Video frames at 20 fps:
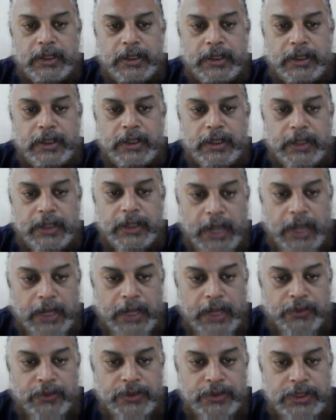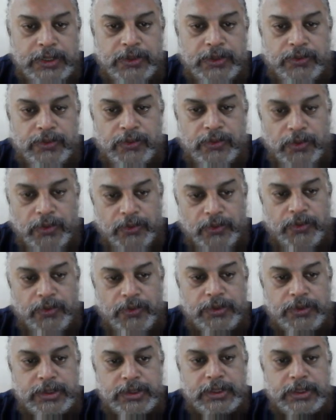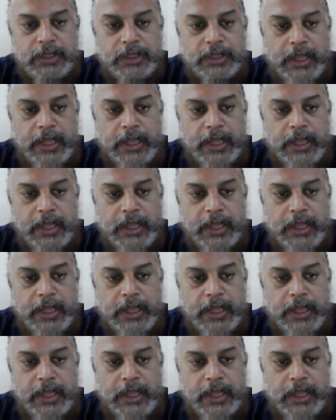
glycogen to glucose,